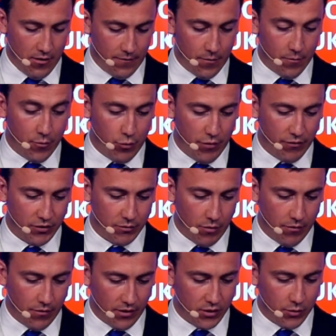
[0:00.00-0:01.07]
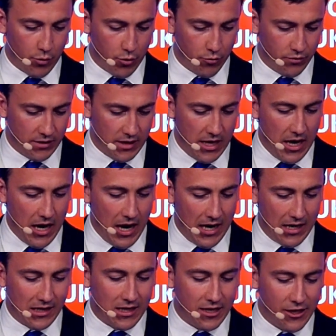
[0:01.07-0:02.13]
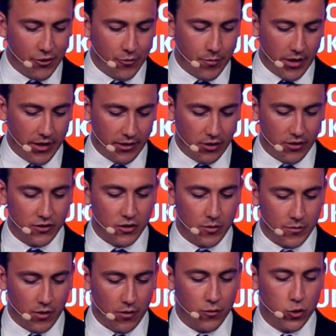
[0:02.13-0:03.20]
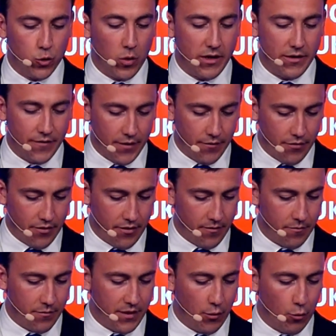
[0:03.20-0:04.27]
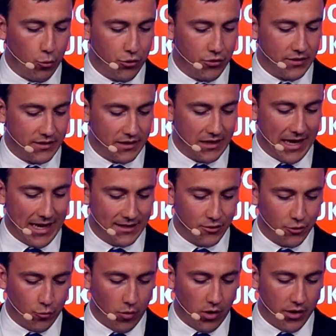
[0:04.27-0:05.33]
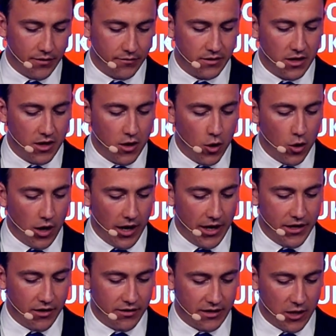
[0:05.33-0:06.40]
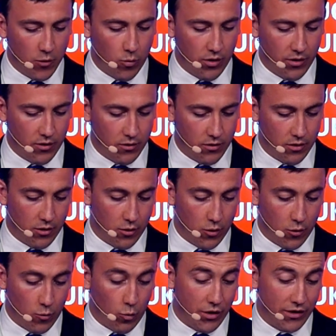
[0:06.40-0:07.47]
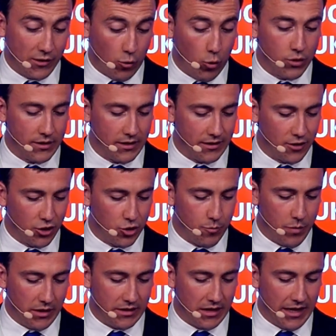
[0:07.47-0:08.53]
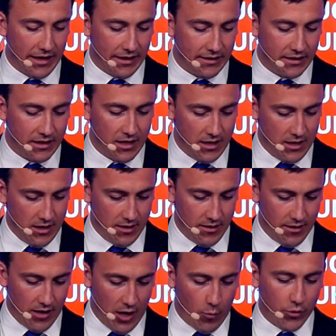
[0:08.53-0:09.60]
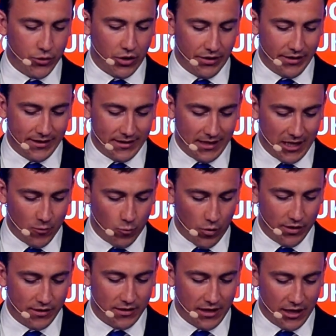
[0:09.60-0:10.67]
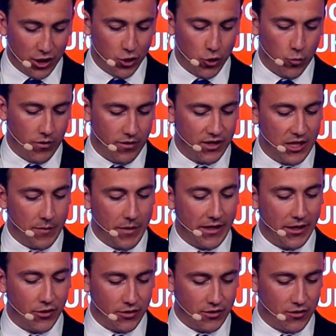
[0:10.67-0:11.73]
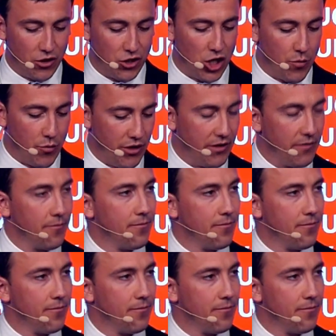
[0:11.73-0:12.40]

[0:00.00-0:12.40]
from the previous month, I suppose, and cleared by customs on the 25th. The order still hasn't arrived. Any idea what is causing such big delays? I want to understand what is the issue with shipping goods to Germany.